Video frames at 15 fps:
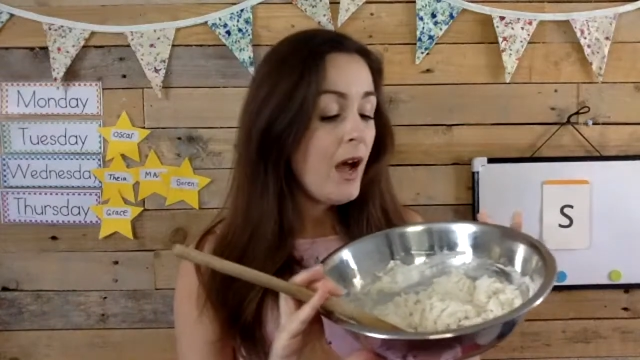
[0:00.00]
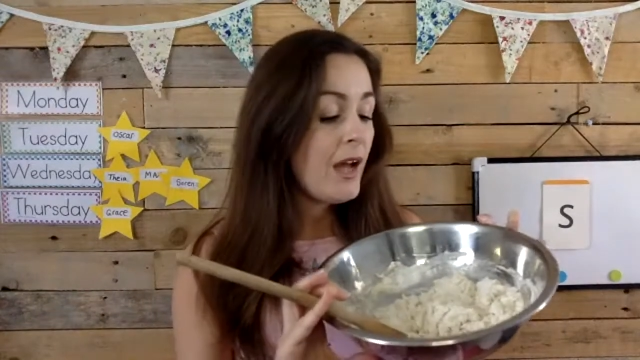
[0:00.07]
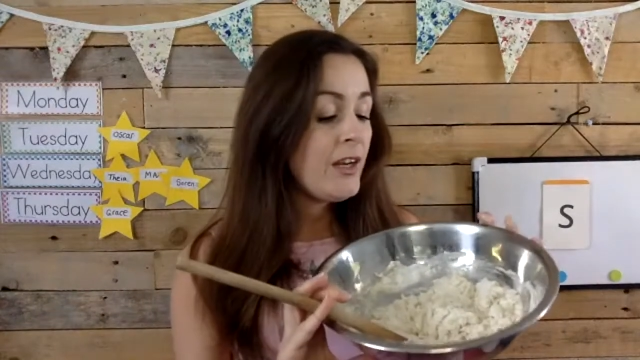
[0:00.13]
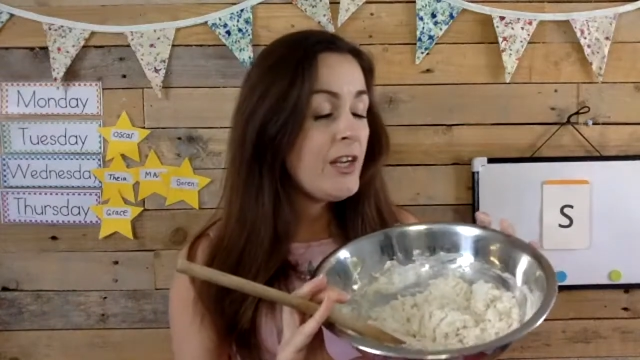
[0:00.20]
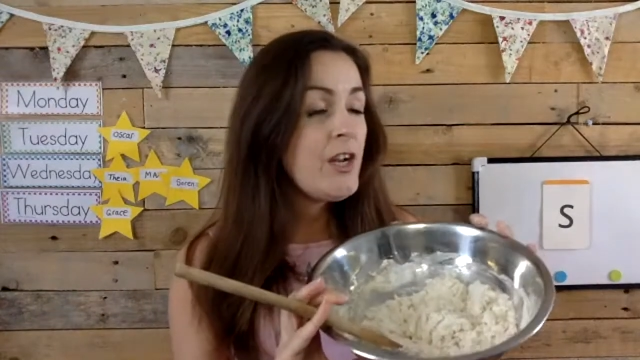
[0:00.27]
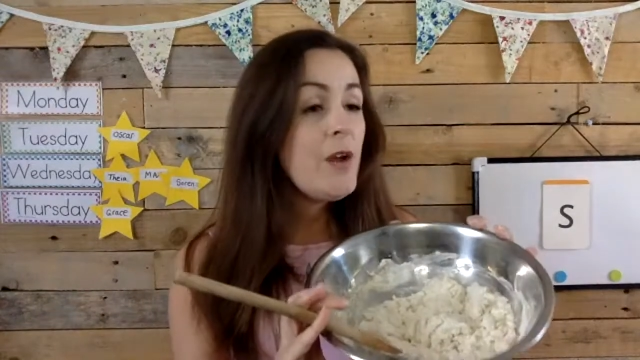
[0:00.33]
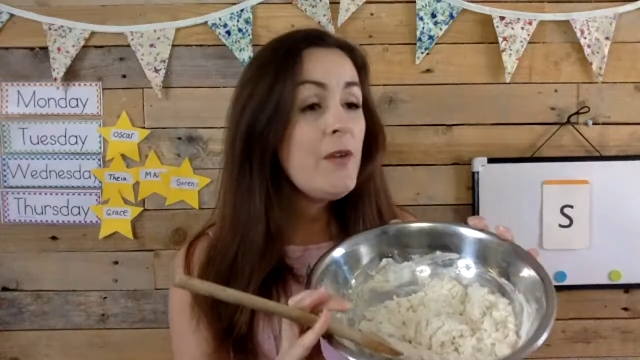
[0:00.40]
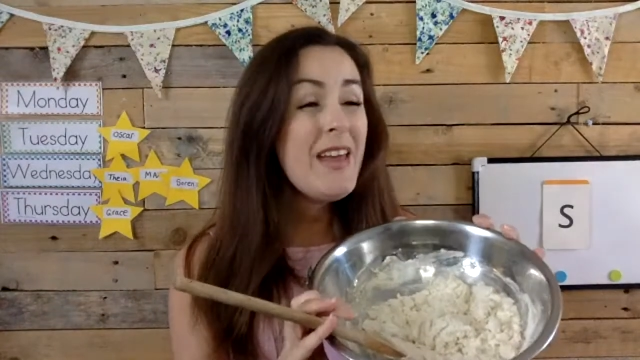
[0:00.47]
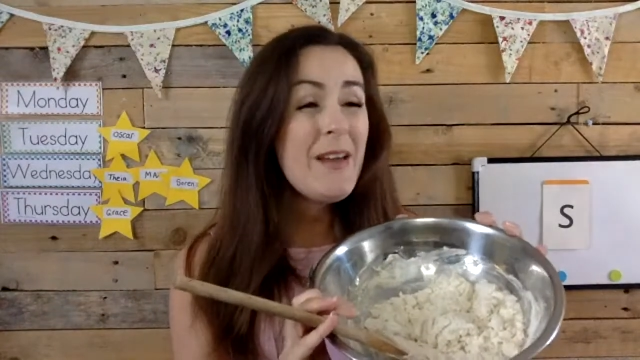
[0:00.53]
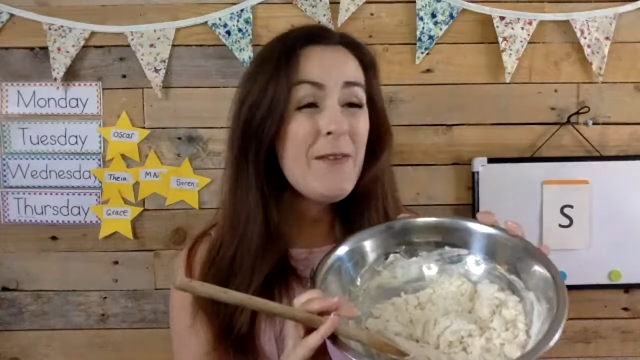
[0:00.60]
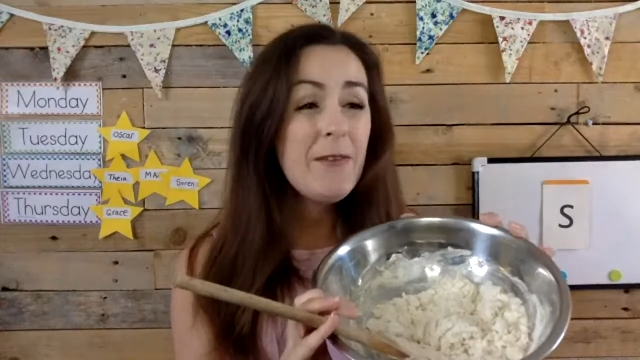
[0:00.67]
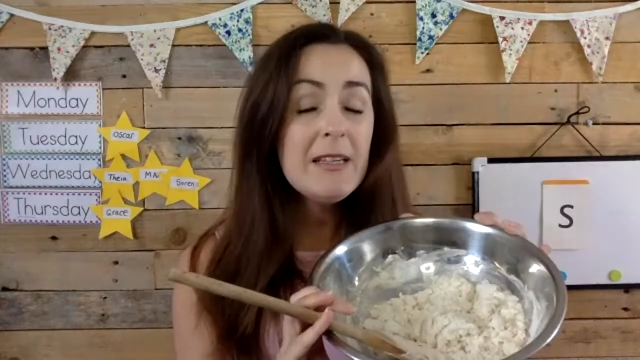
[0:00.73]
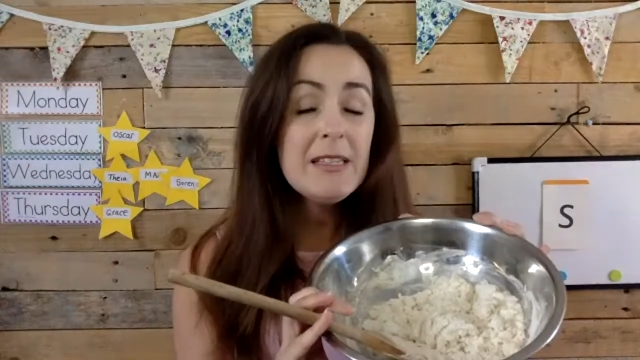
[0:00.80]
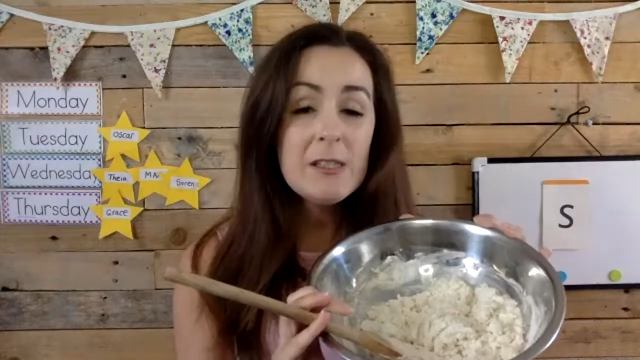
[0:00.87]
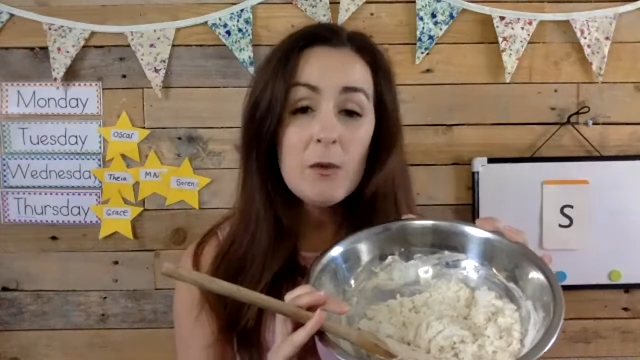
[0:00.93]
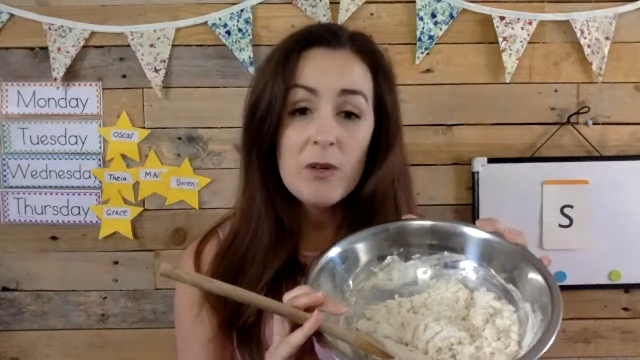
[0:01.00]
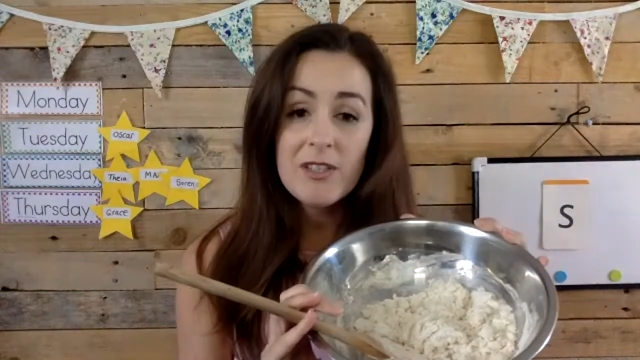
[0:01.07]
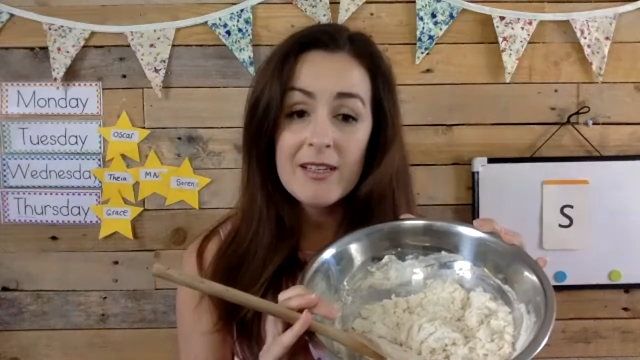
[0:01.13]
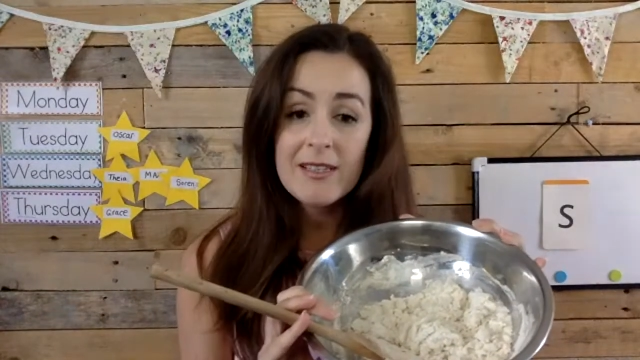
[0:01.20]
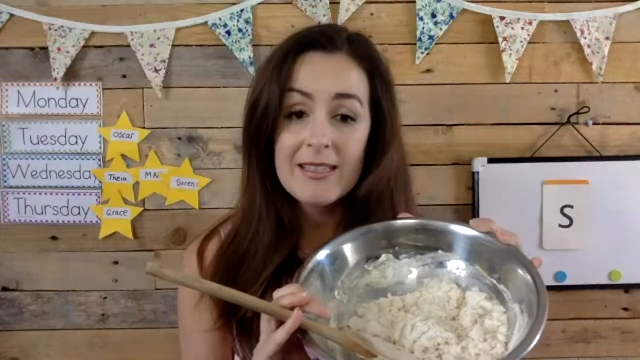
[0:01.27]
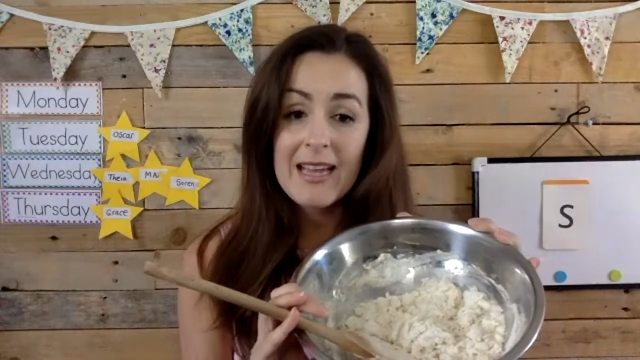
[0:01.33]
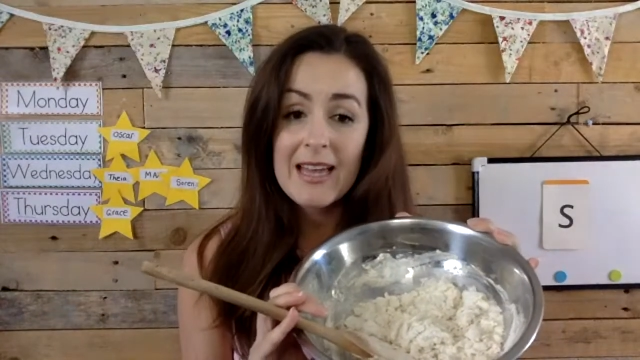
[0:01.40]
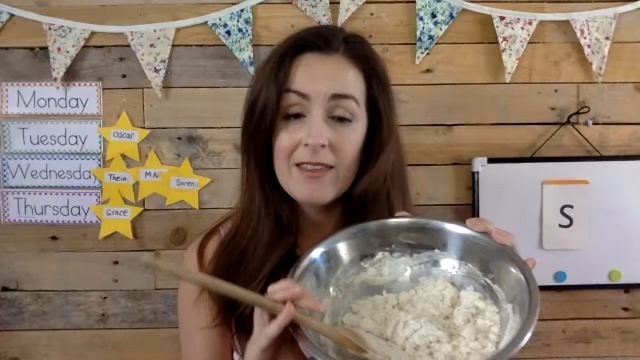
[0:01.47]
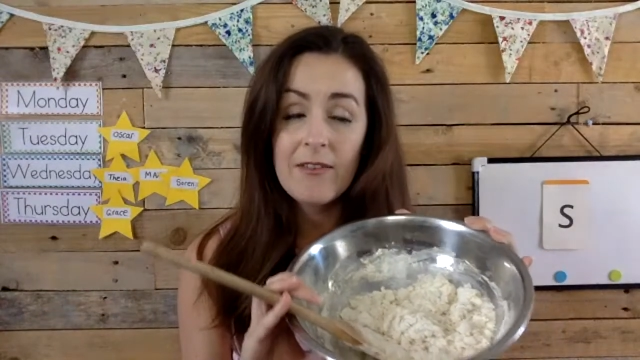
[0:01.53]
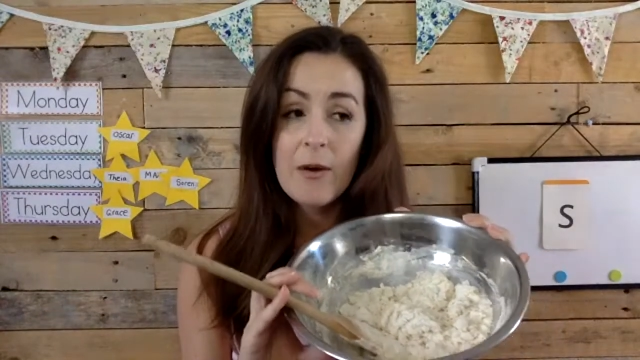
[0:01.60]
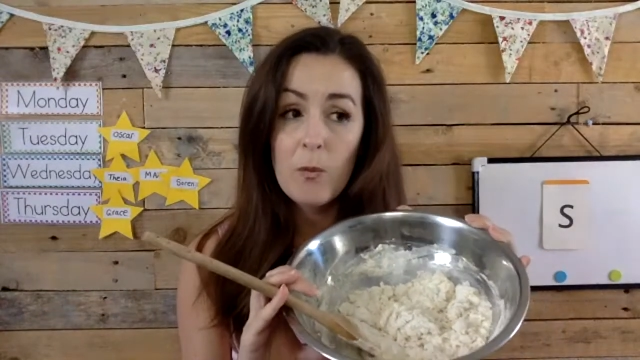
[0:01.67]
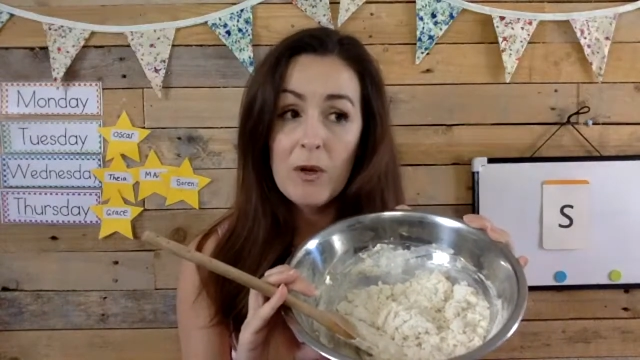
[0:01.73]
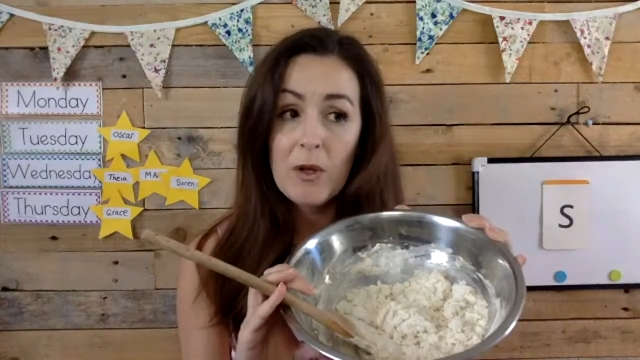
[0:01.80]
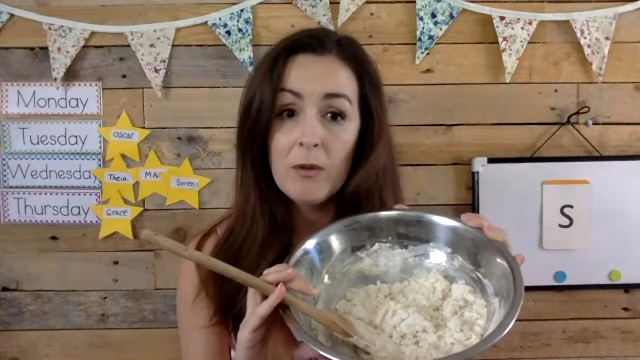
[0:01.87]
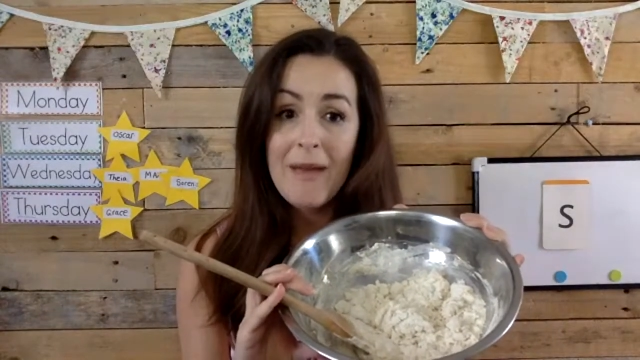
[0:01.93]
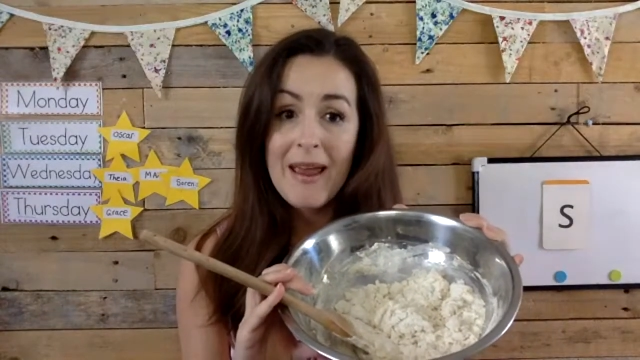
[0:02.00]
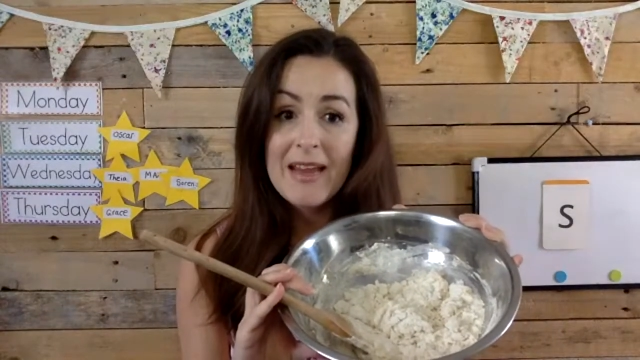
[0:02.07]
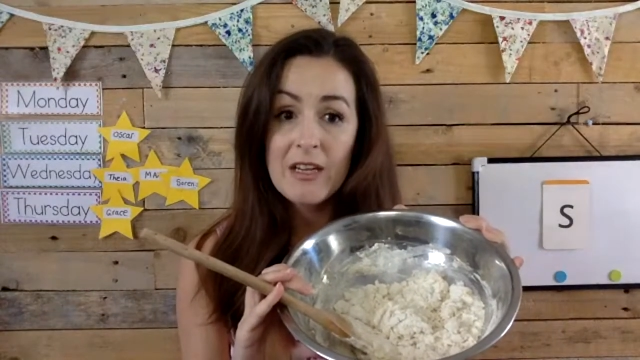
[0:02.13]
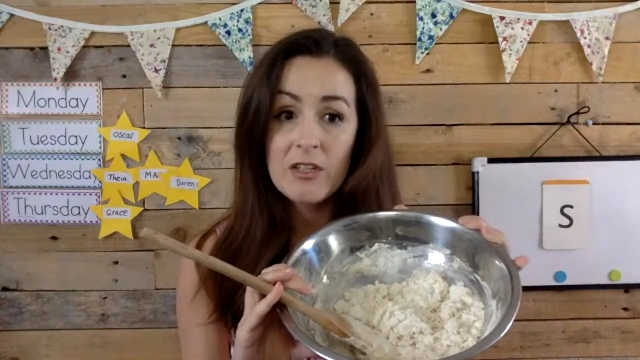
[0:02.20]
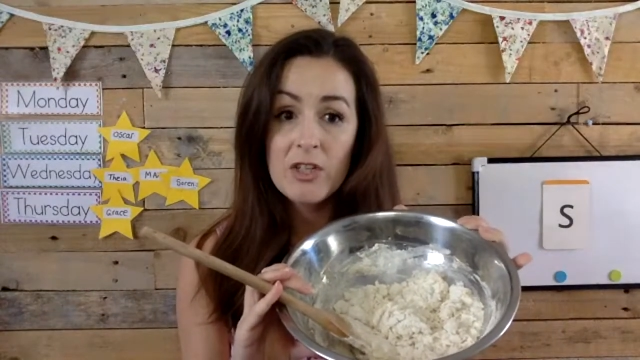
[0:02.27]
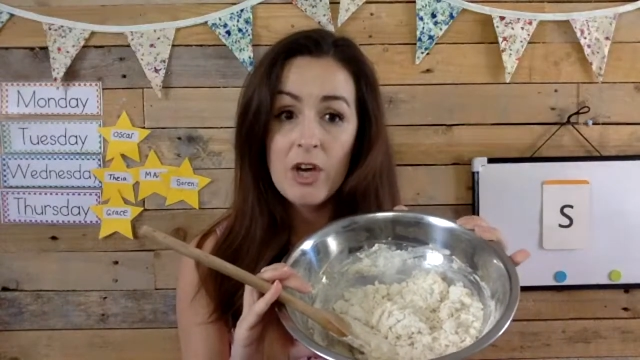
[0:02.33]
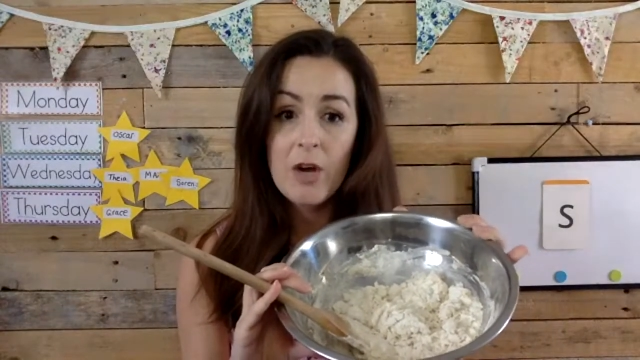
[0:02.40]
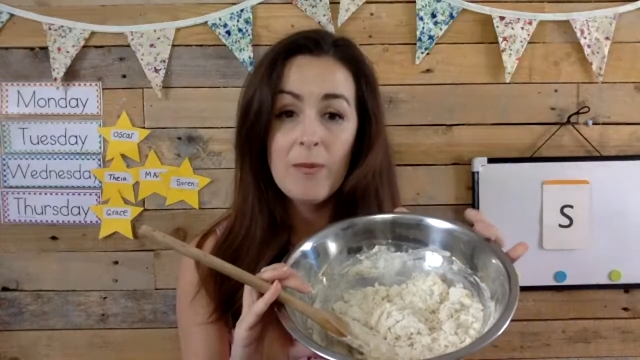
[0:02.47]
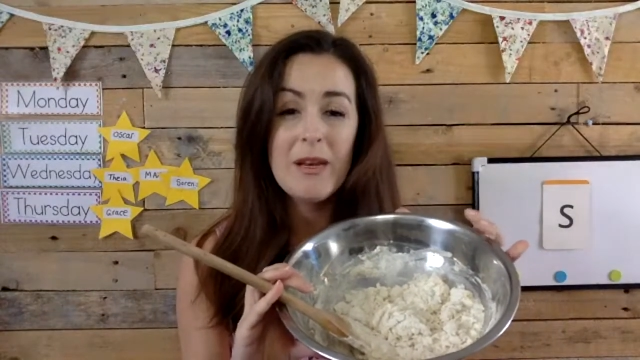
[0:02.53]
And I know that if I squash that together, I will make a dough,